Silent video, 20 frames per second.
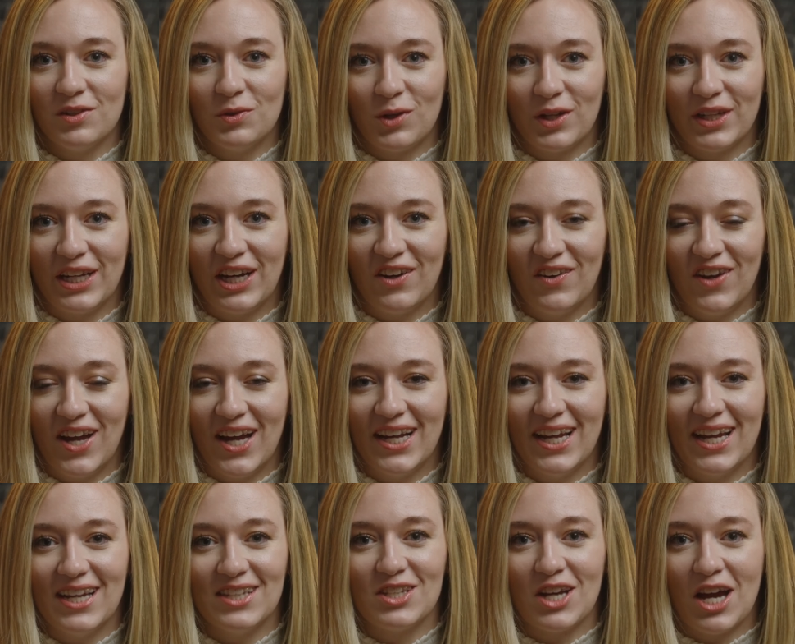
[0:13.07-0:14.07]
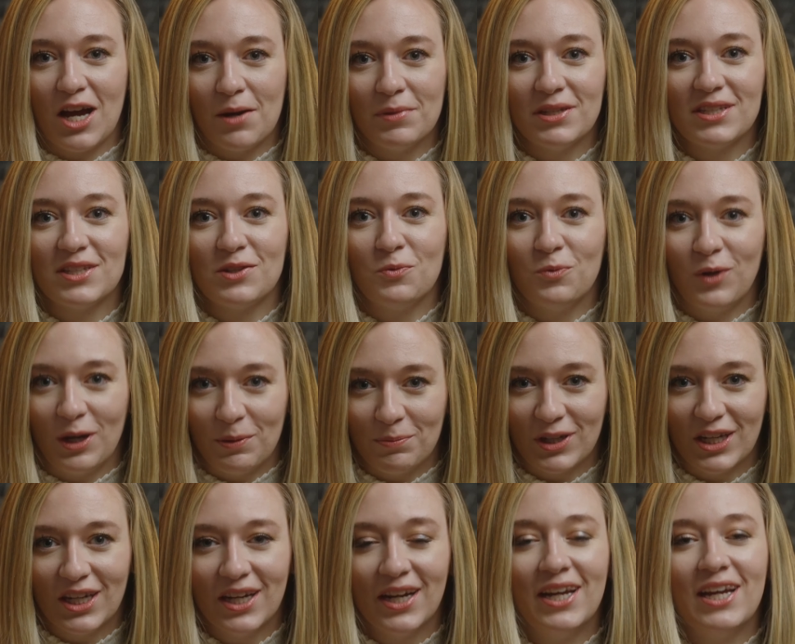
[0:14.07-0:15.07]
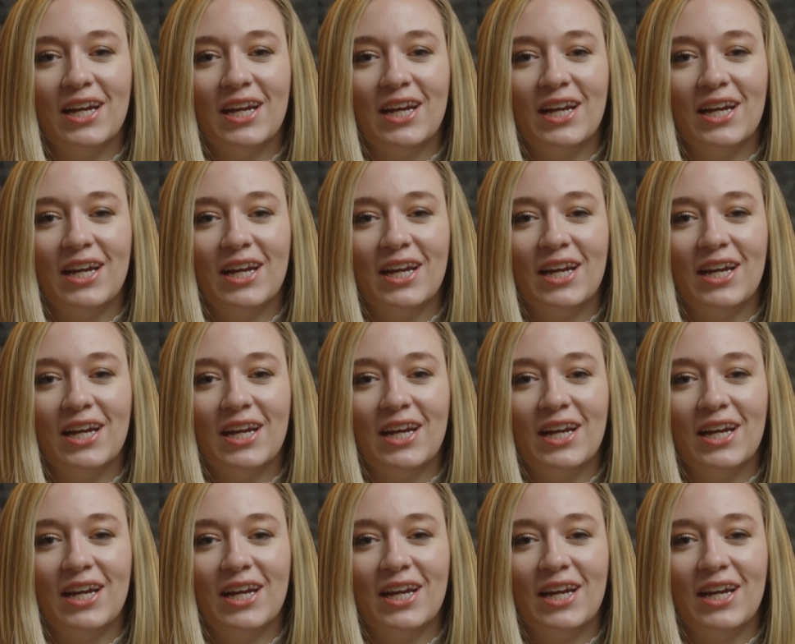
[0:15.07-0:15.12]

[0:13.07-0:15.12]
North Carolina at Thomas and Webber,